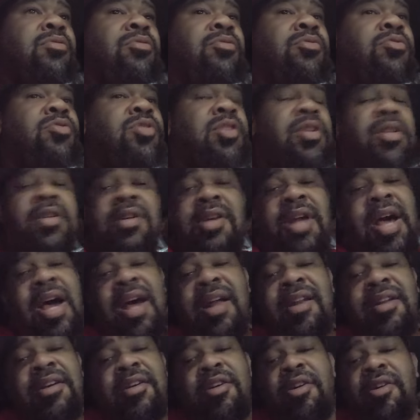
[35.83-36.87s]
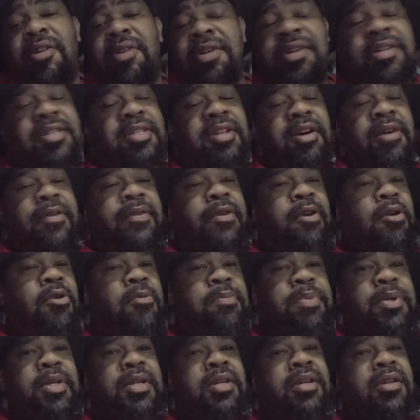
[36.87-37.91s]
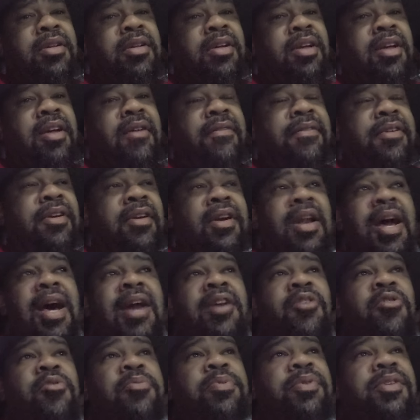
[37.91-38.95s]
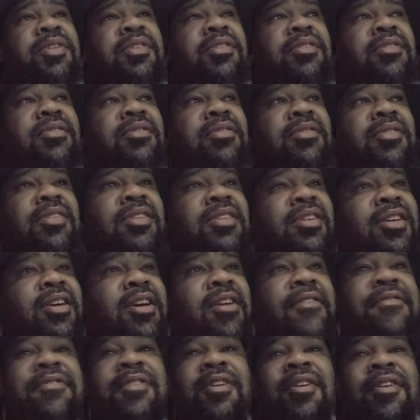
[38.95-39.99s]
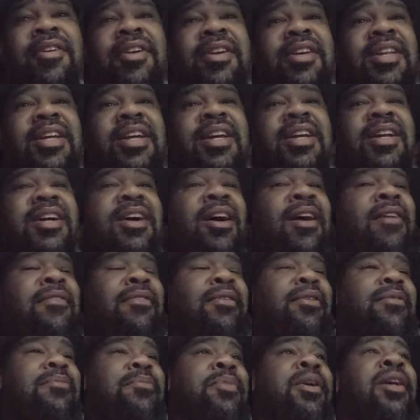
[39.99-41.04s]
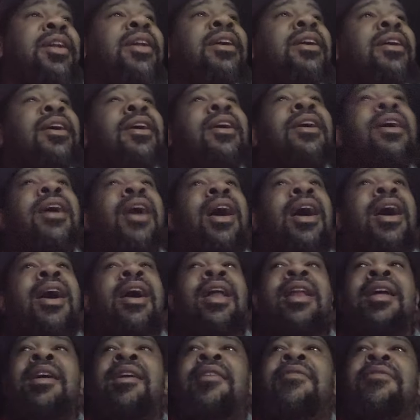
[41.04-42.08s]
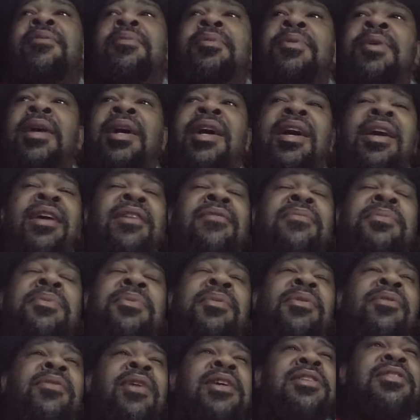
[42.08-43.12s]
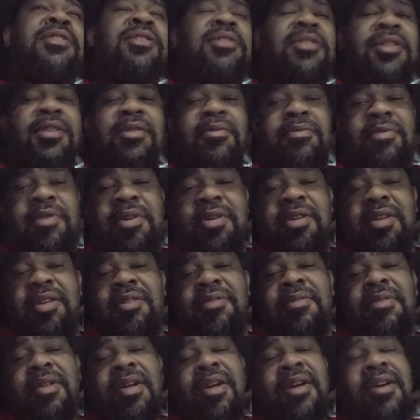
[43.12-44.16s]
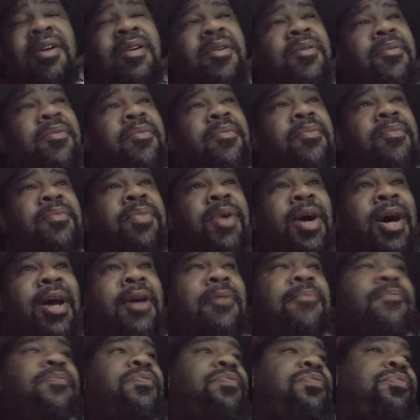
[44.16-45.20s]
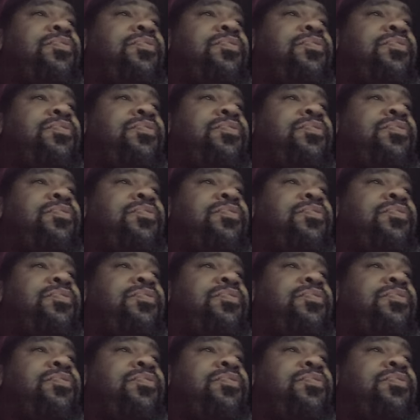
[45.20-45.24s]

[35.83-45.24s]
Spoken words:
You should not call yourself open if you're not open, if you're indeed covered. But I gotta give him some grace because he's a rookie. But